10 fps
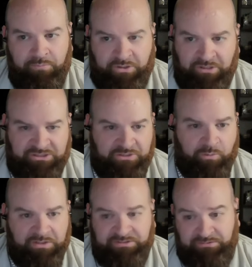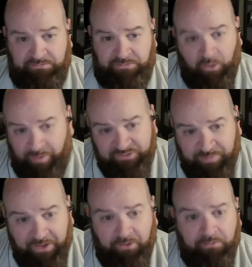because she was their
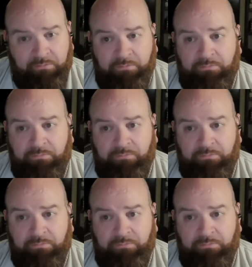best player.